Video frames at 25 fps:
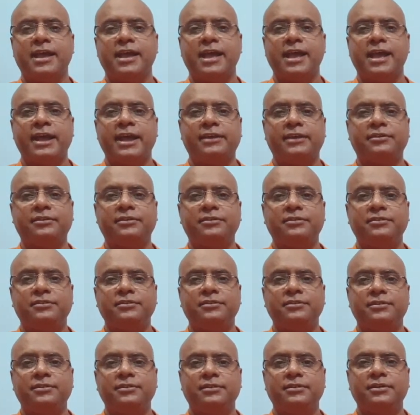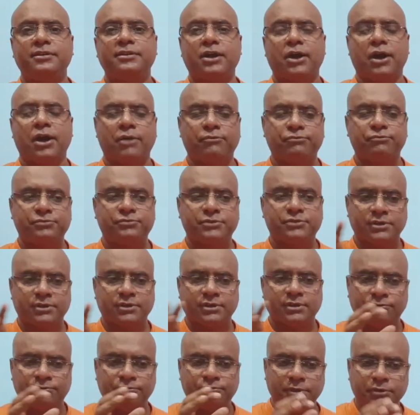And after
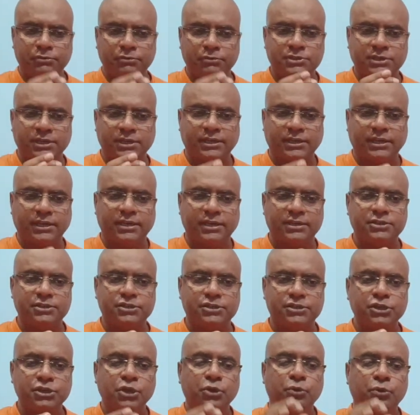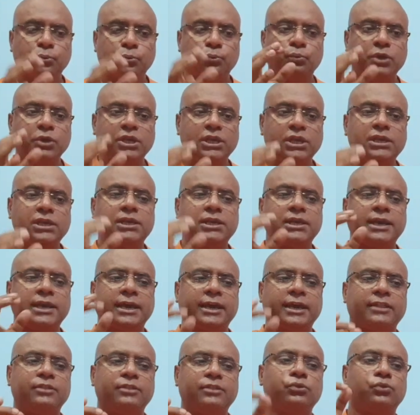a few seconds, we
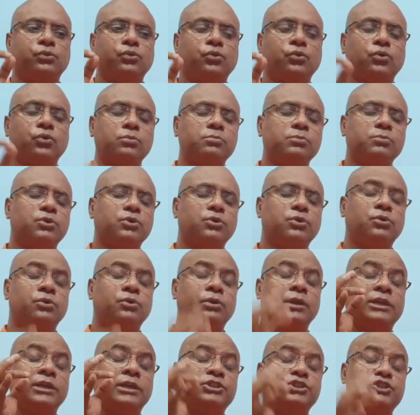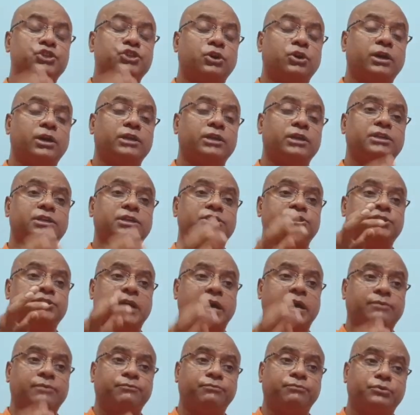can no more enjoy the
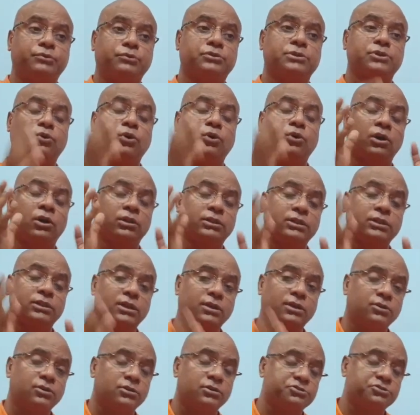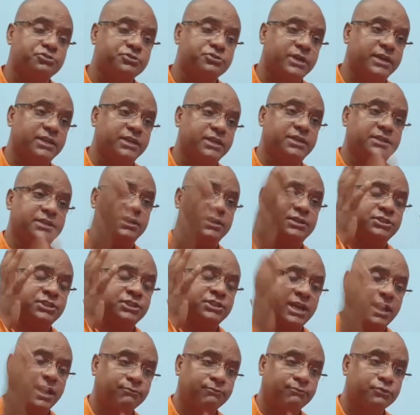jackfruit. On the contrary, the
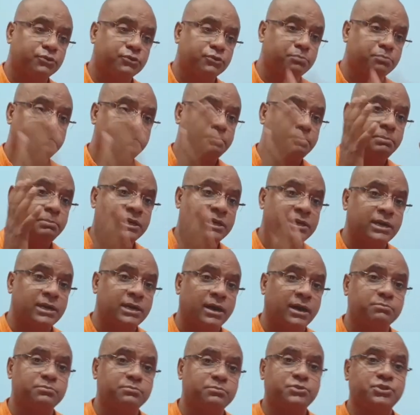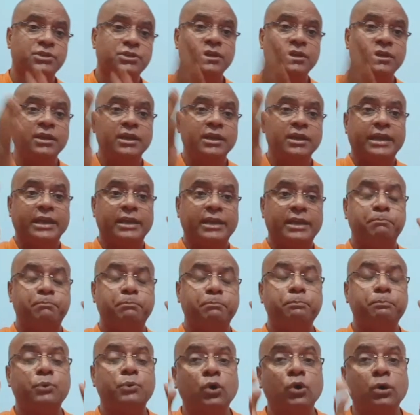jackfruit becomes a
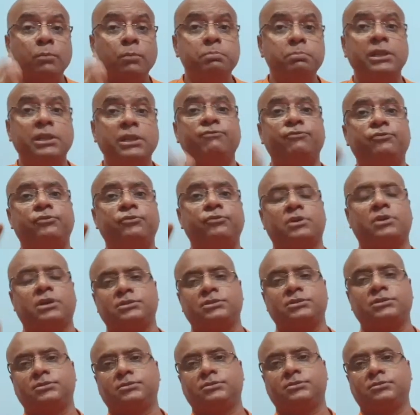problem for us.